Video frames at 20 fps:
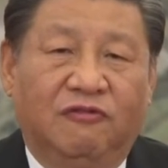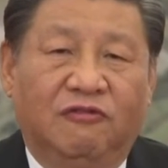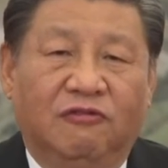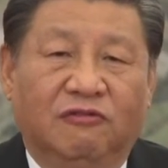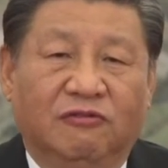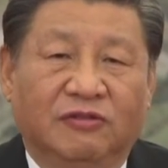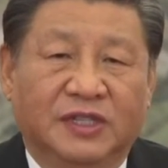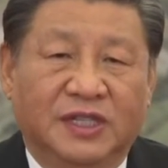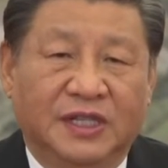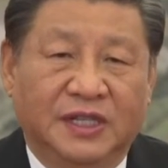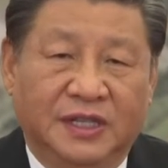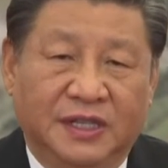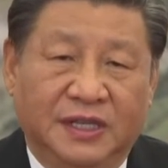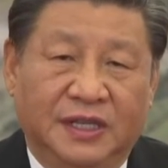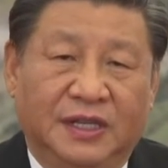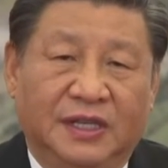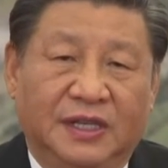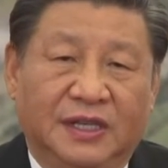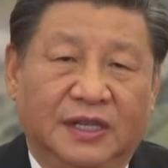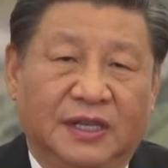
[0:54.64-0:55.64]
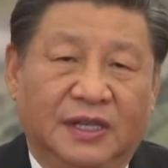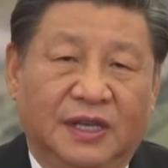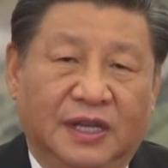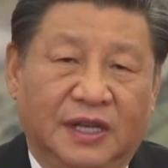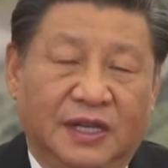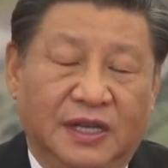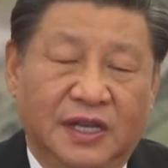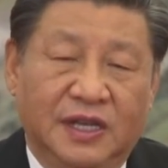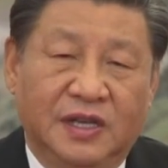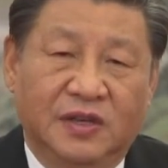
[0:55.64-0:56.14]
with a total installed
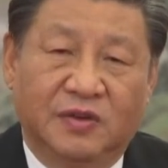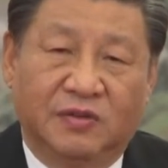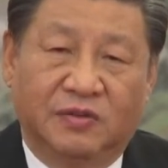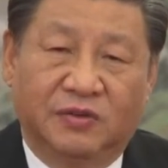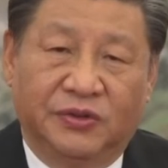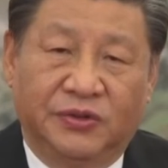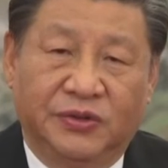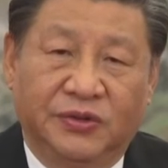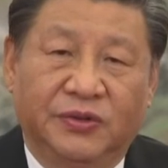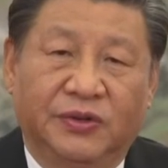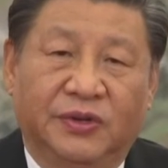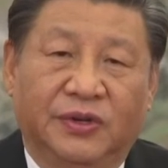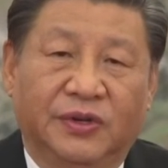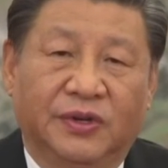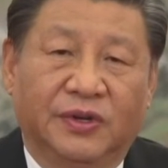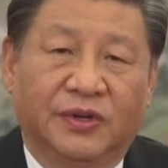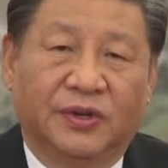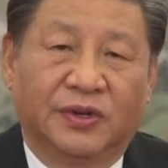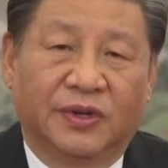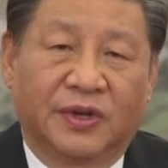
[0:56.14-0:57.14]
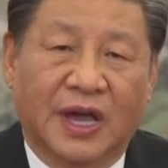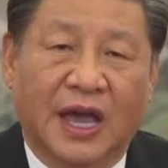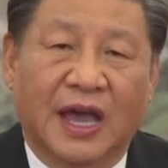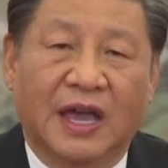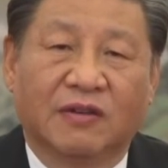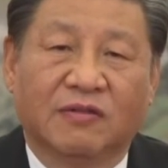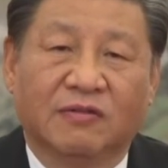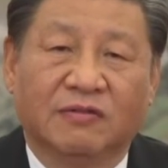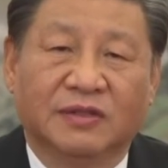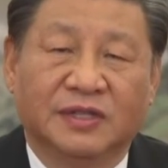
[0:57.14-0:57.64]
capacity of 100
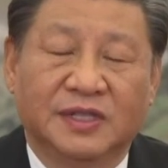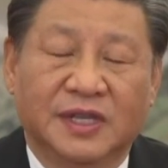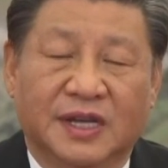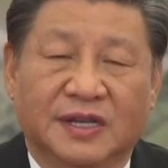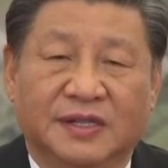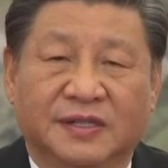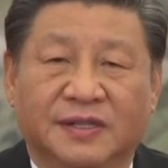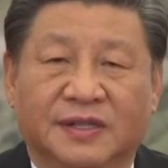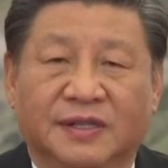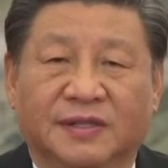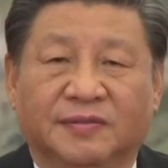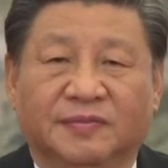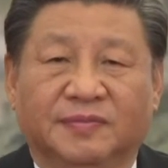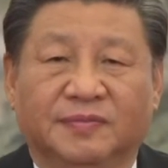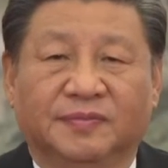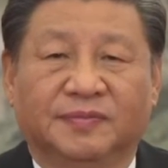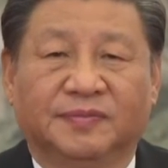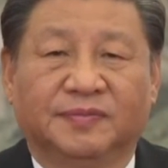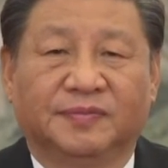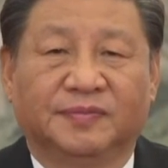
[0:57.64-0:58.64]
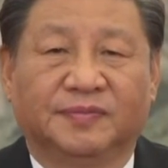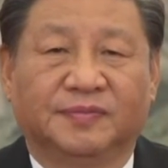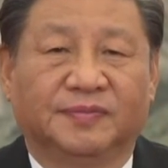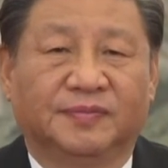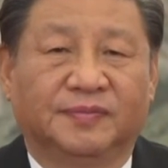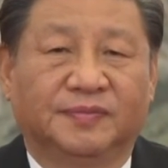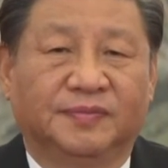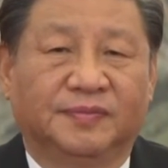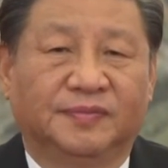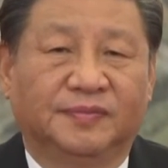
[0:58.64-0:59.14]
million kilowatts is well
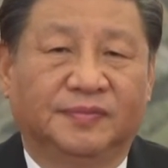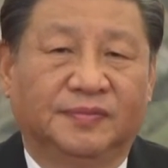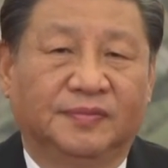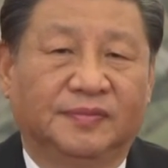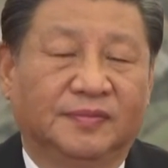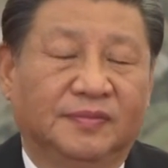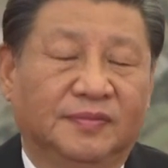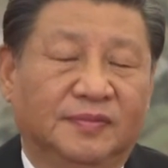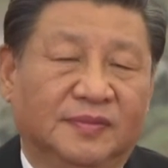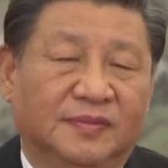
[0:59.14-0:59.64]
underway.